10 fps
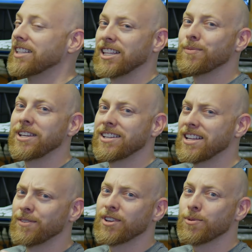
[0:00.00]
let me
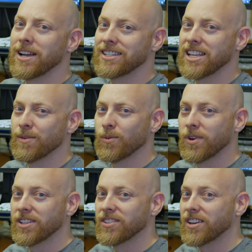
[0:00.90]
go back to camera
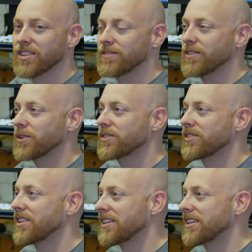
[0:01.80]
1 and talk to the folks.